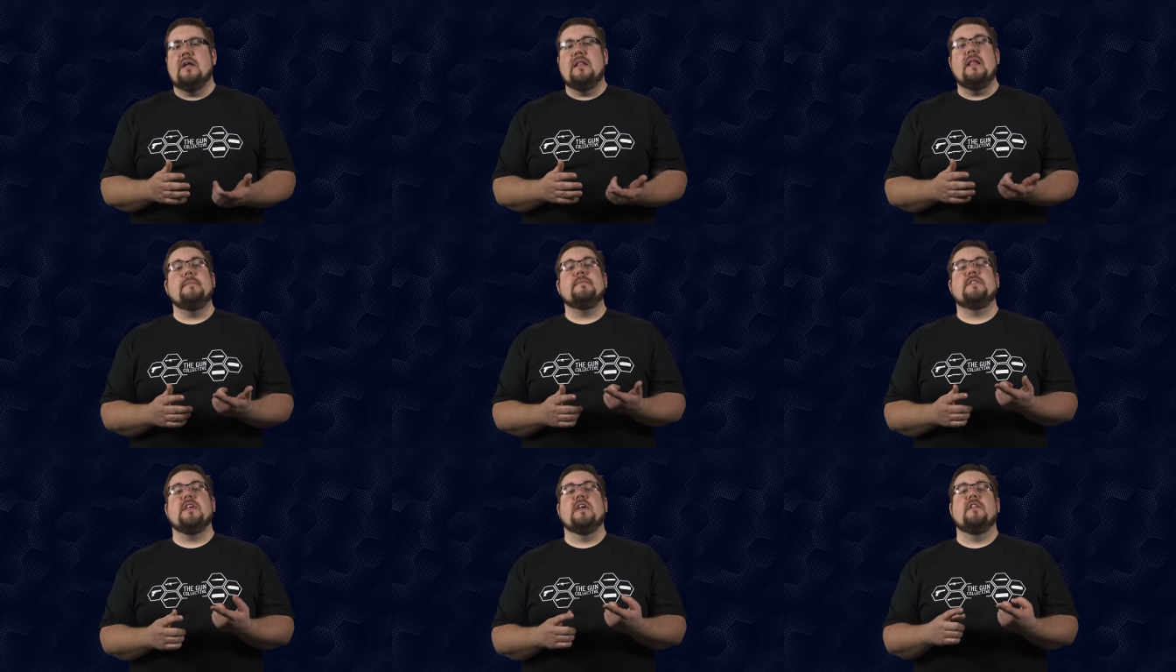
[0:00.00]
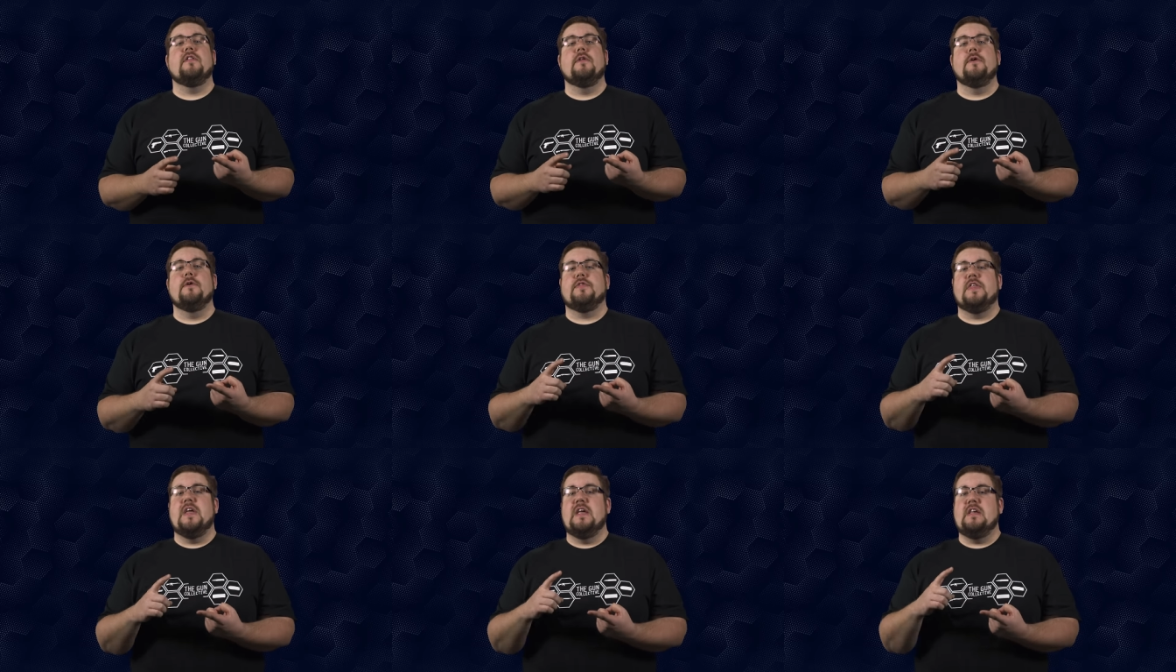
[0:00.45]
Claims
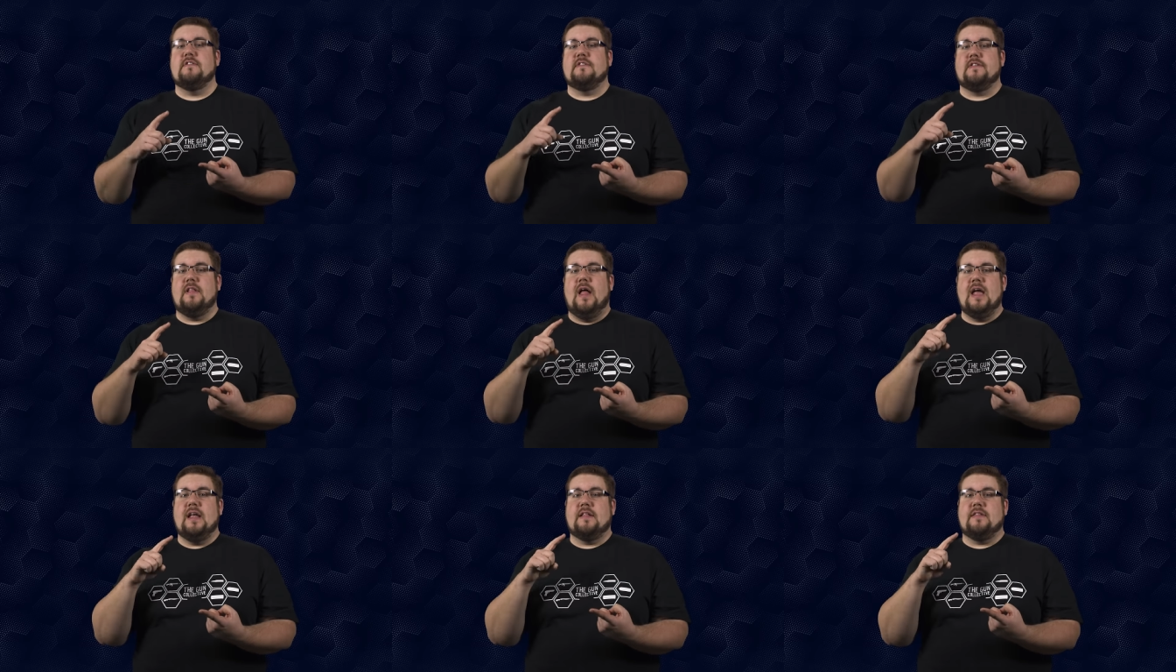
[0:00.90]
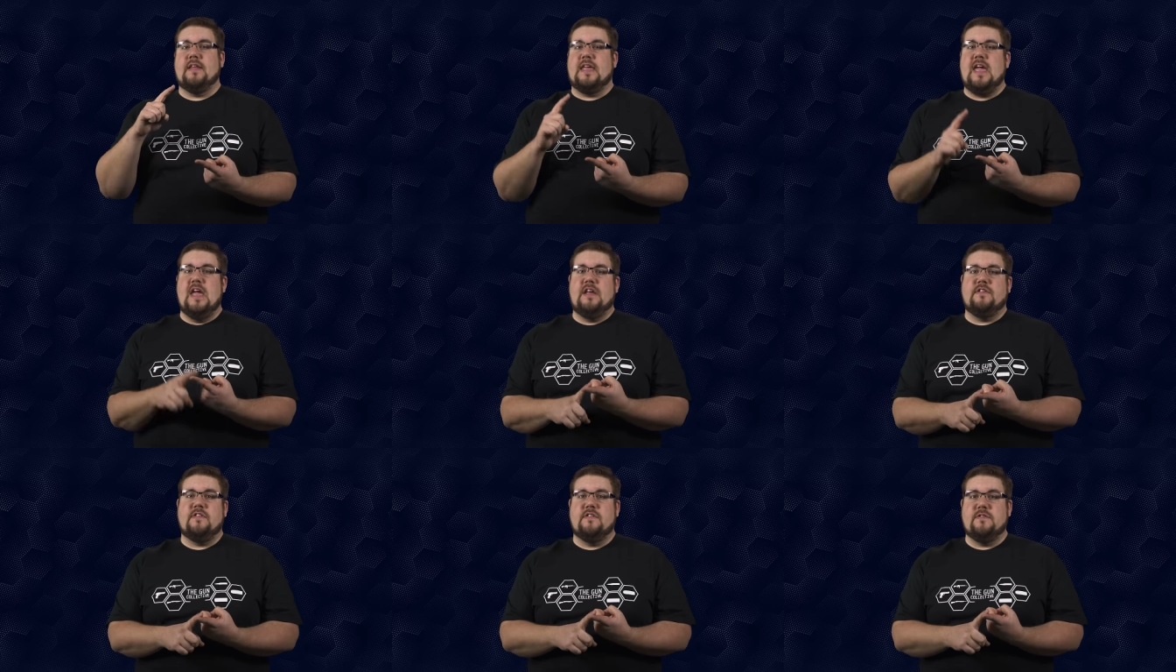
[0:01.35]
include things like the
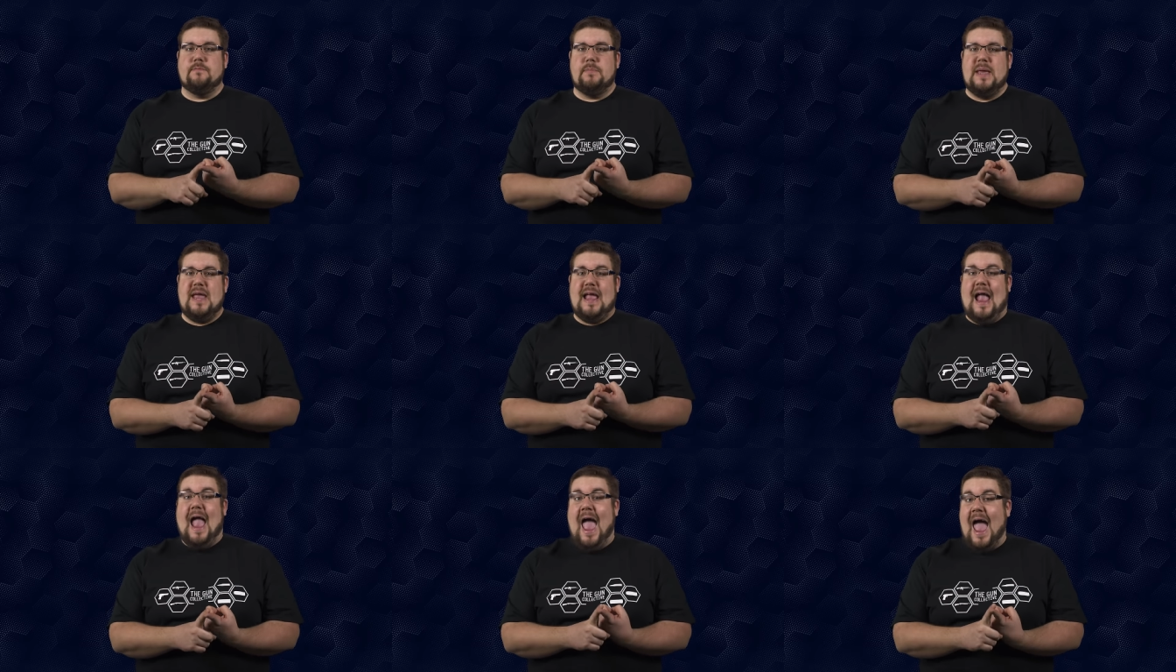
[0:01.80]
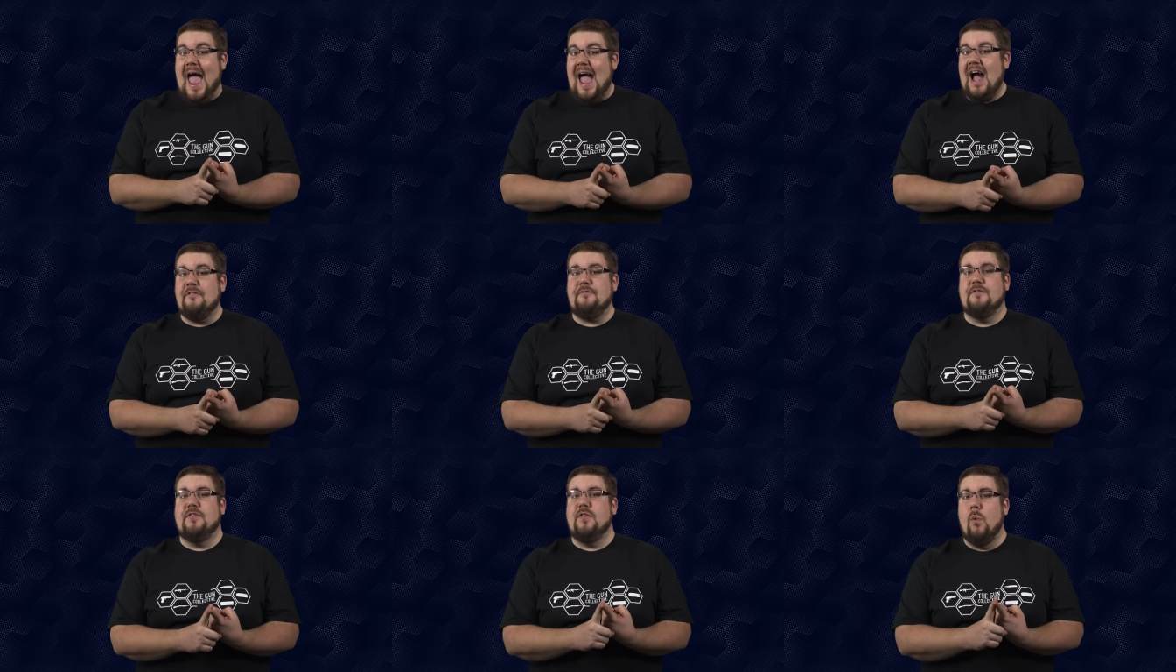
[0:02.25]
cases being
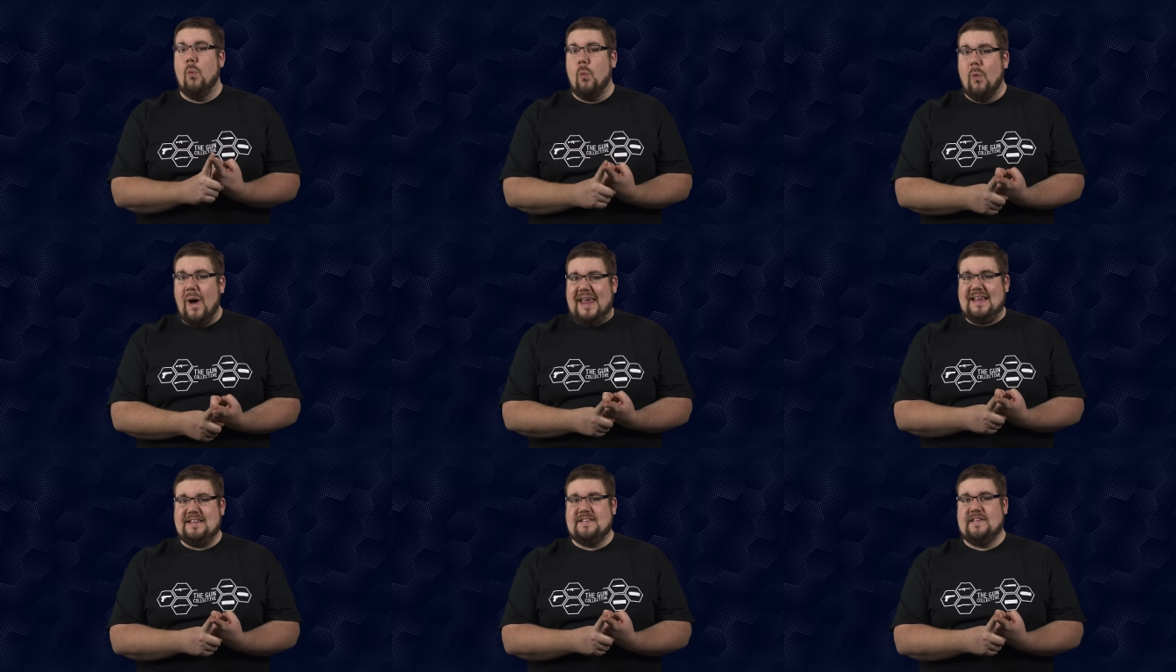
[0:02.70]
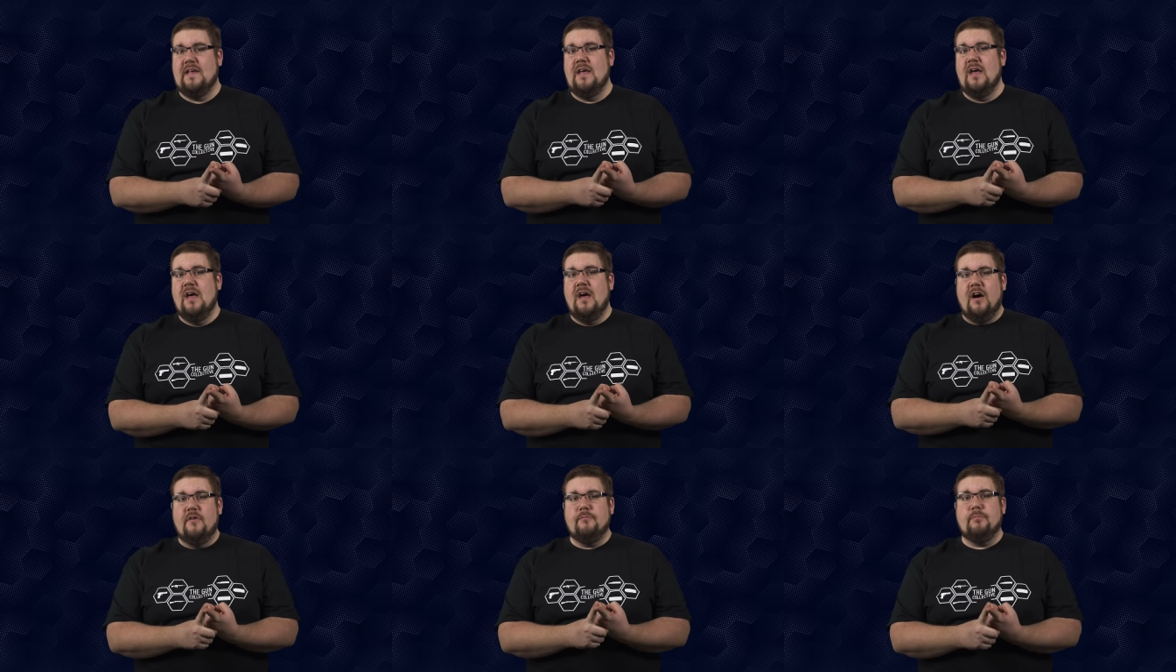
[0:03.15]
half the weight
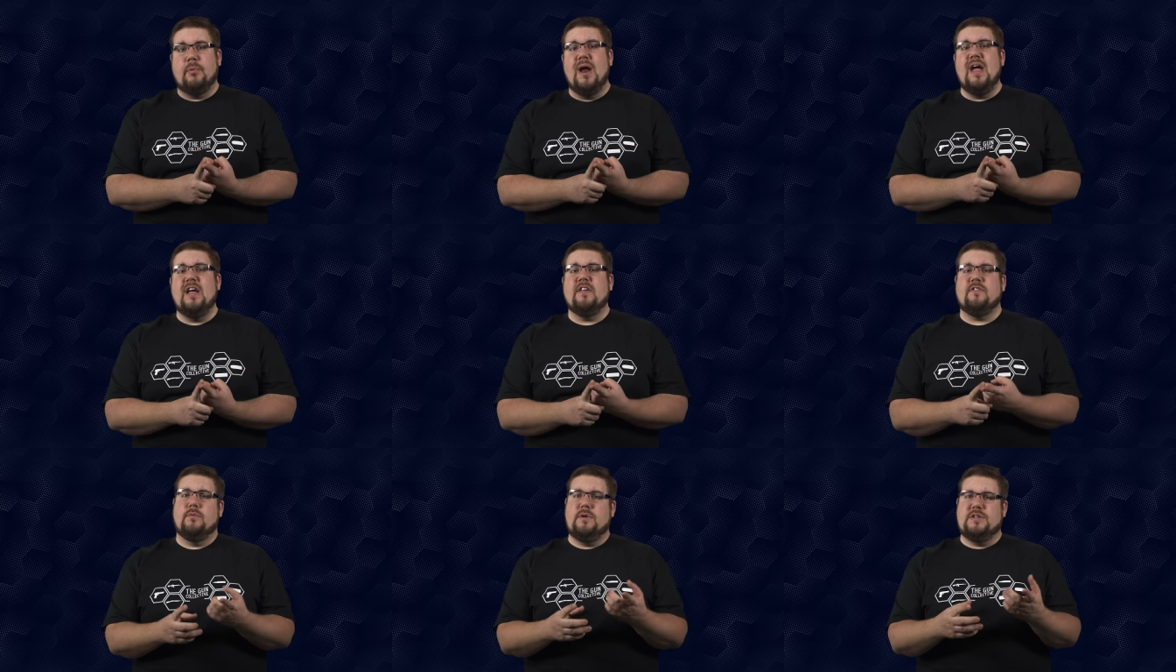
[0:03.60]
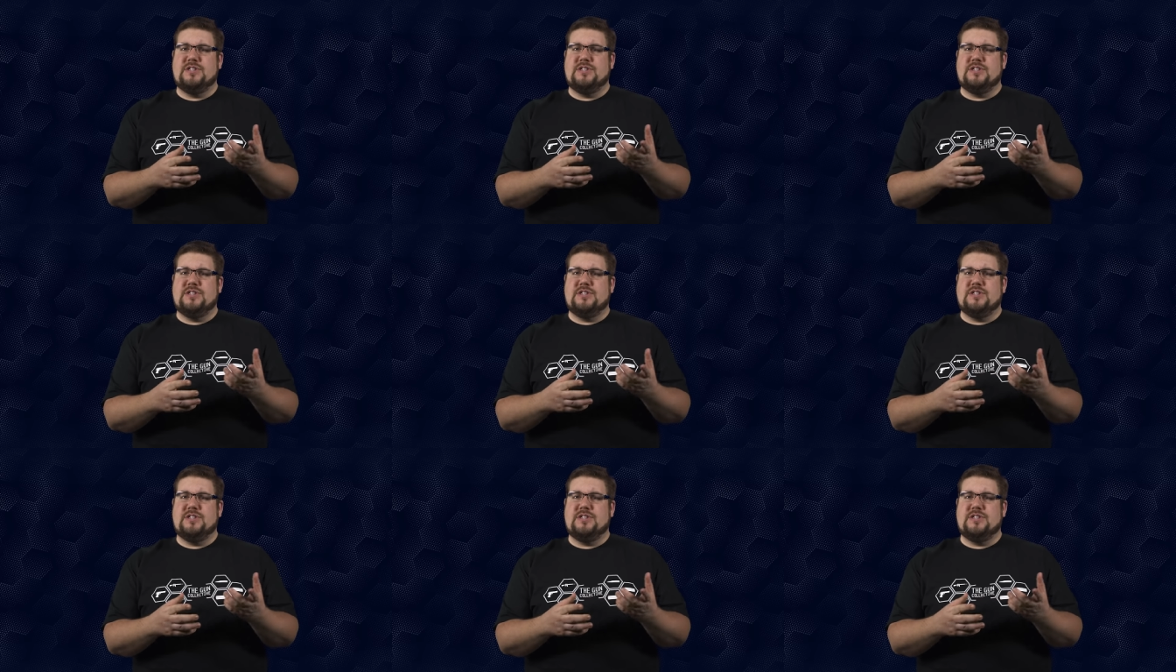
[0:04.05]
of brass,